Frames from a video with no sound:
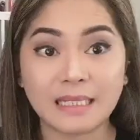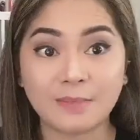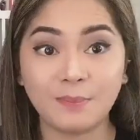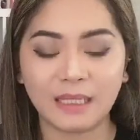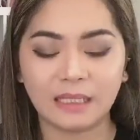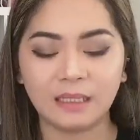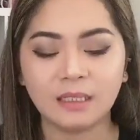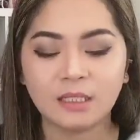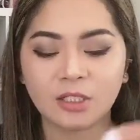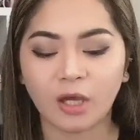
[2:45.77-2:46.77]
mini.
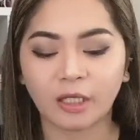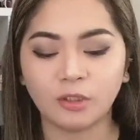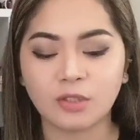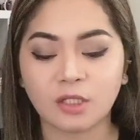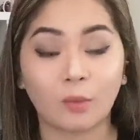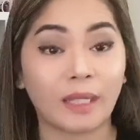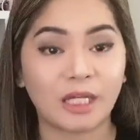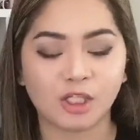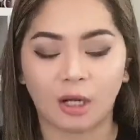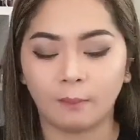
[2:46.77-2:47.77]
So I can use it when I
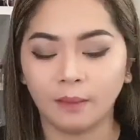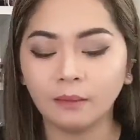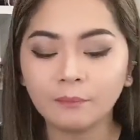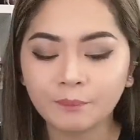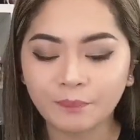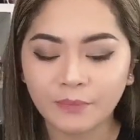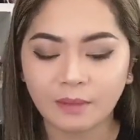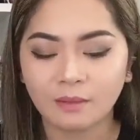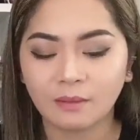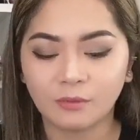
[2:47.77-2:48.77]
travel,
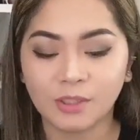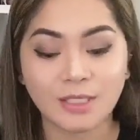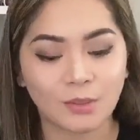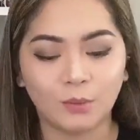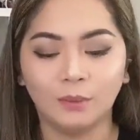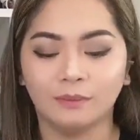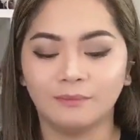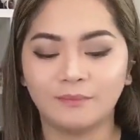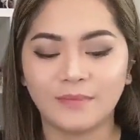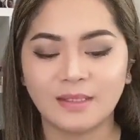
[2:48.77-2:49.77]
which is cool.
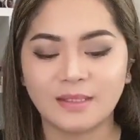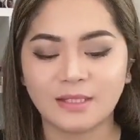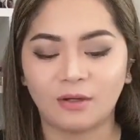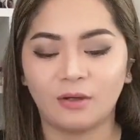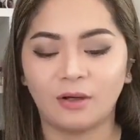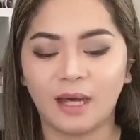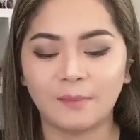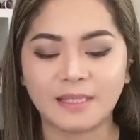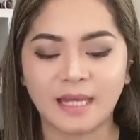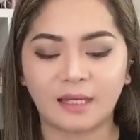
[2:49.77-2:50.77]
So I'm
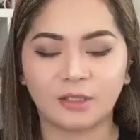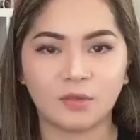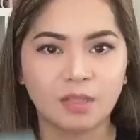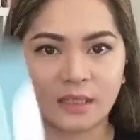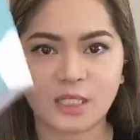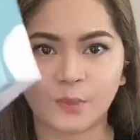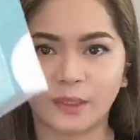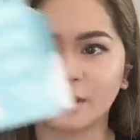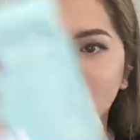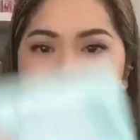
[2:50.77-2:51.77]
excited using these
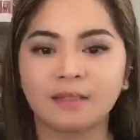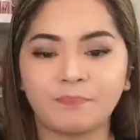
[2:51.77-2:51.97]
products.